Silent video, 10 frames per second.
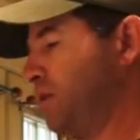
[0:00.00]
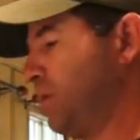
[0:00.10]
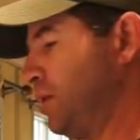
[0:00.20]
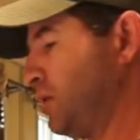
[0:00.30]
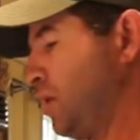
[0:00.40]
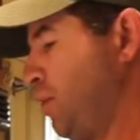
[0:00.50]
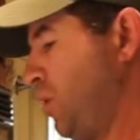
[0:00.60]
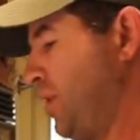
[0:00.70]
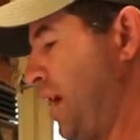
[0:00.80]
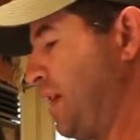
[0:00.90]
So we're just going to
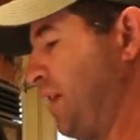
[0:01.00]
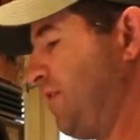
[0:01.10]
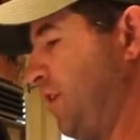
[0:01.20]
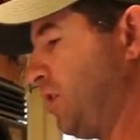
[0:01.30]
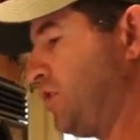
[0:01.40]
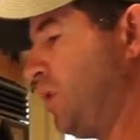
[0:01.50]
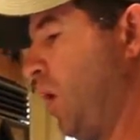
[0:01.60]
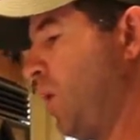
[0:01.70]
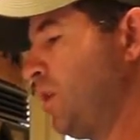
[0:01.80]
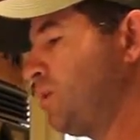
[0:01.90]
pour that in first. You
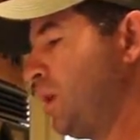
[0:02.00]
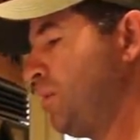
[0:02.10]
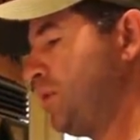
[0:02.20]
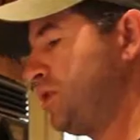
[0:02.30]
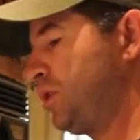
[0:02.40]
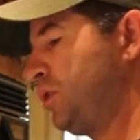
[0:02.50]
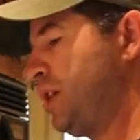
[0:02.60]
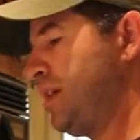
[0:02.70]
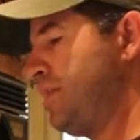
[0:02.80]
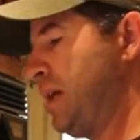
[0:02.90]
always want to put your
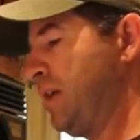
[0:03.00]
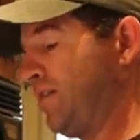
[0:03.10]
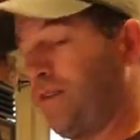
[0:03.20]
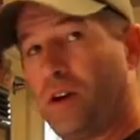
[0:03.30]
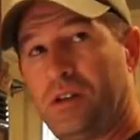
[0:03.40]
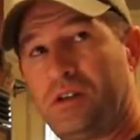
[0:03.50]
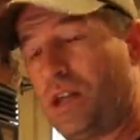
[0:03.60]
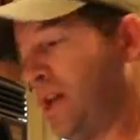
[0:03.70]
cream in first